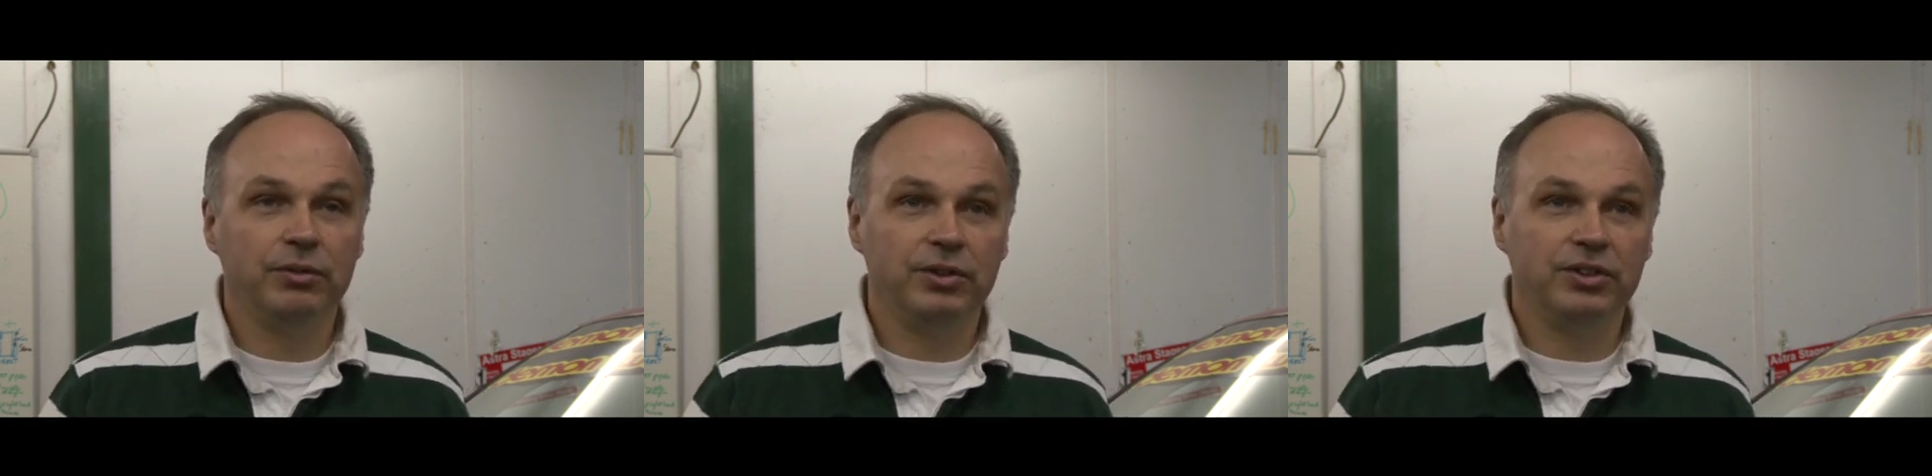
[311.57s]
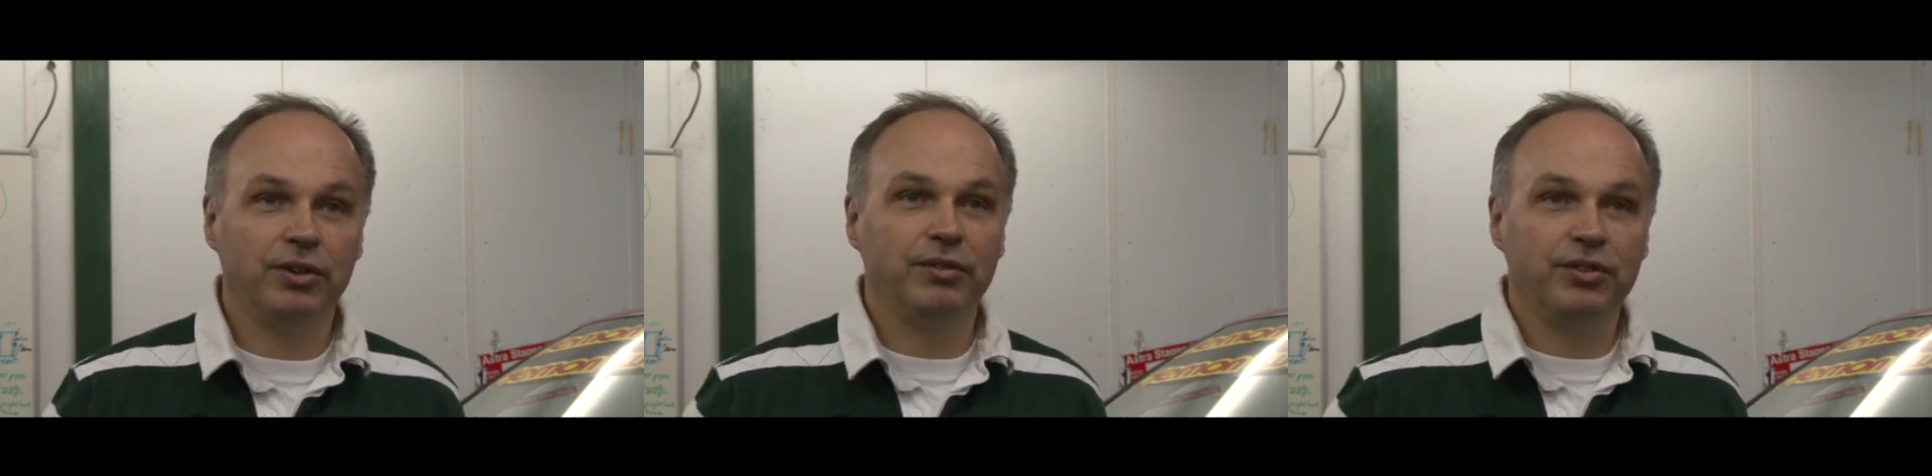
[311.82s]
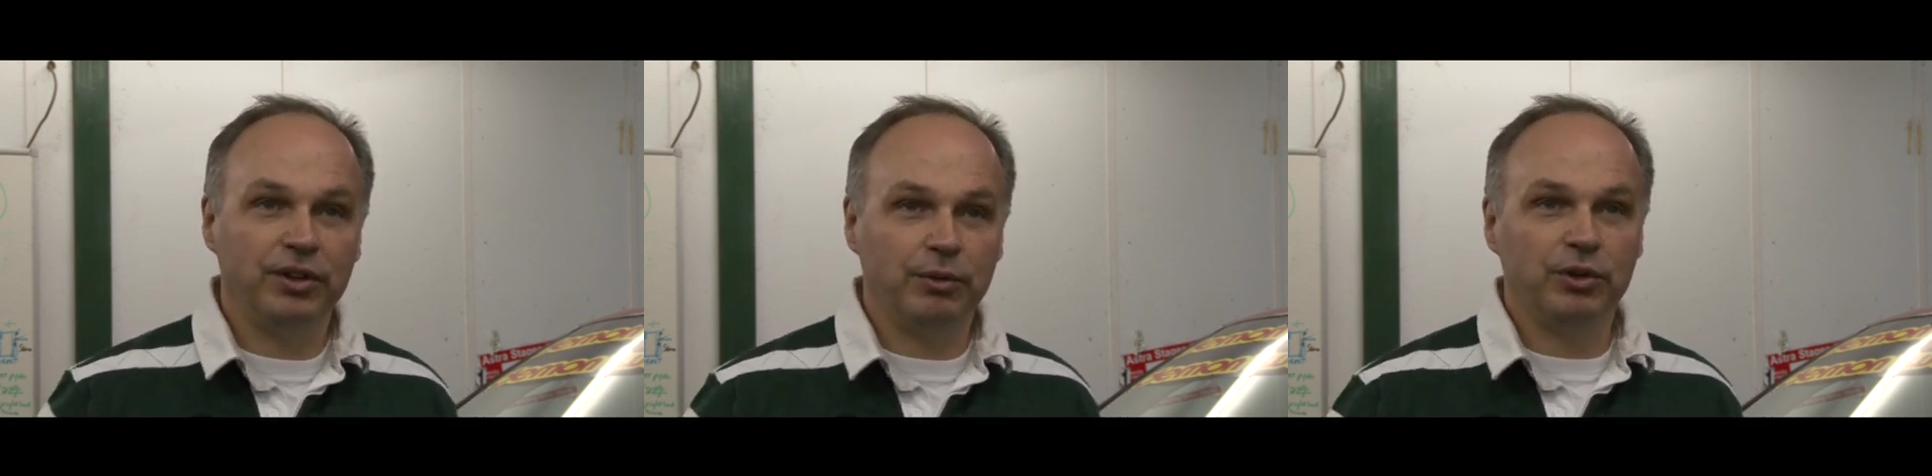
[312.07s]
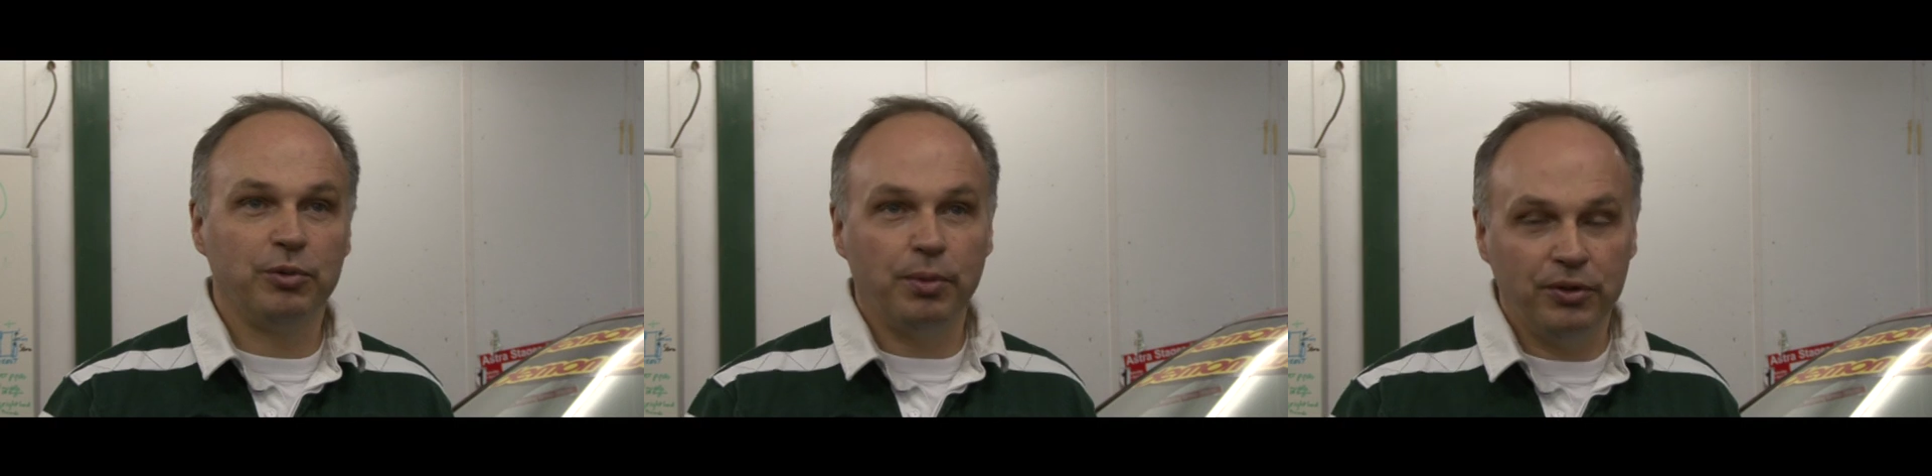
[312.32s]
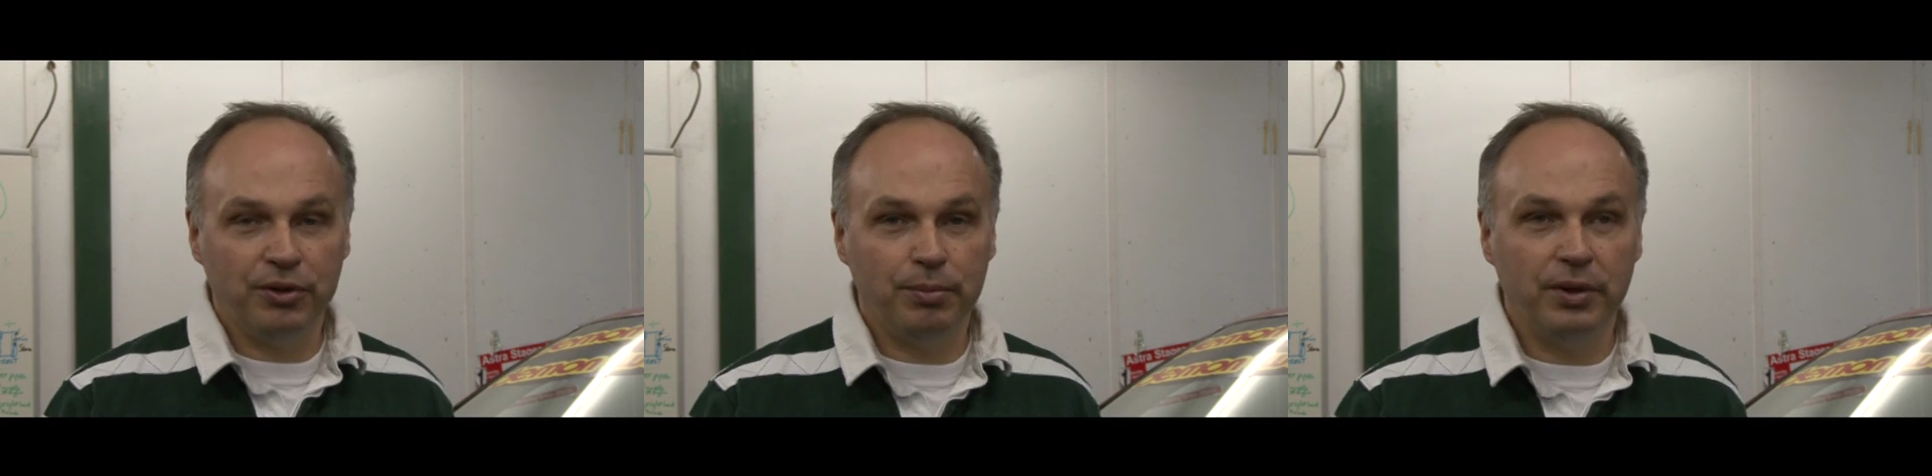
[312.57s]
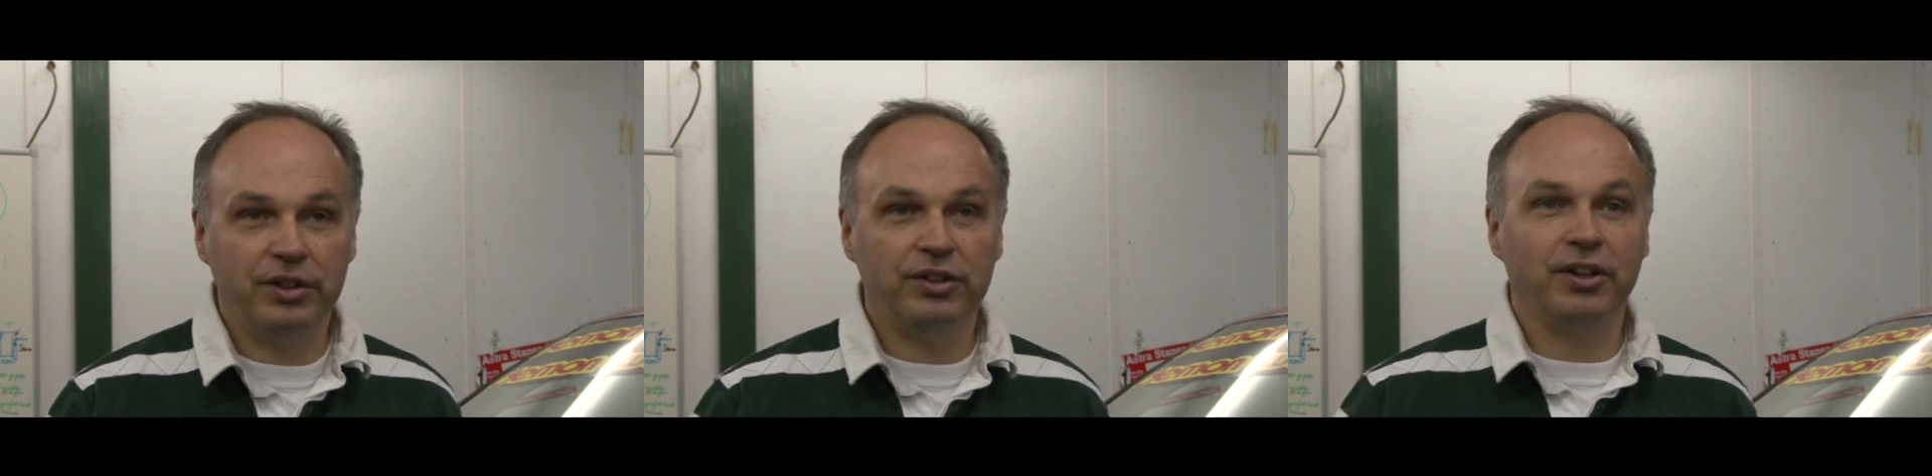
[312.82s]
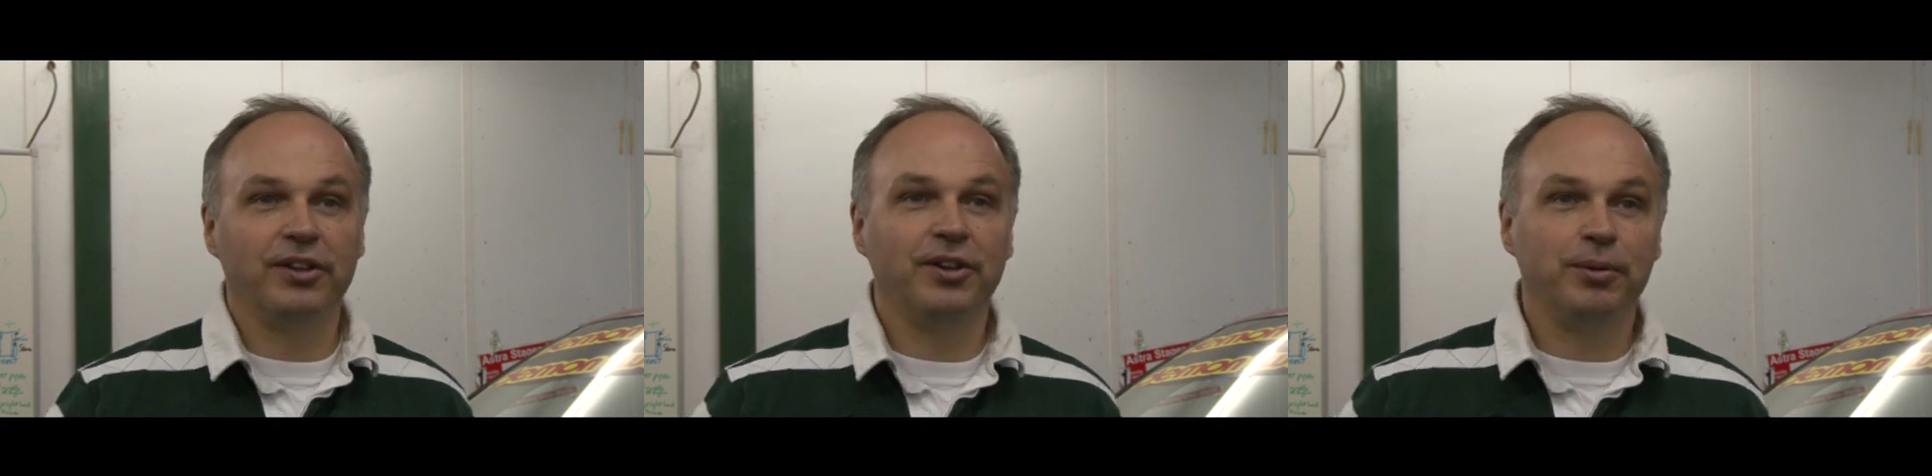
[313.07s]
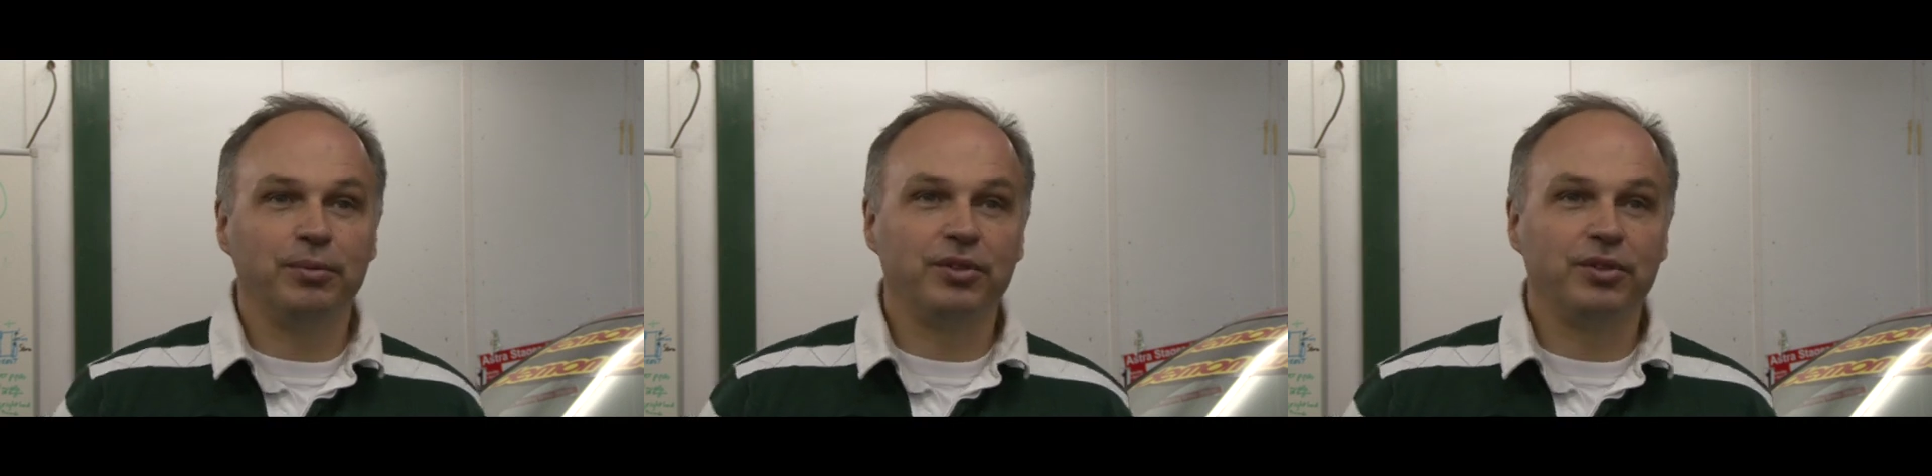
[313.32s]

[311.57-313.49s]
which obviously was sponsored by Dunlop,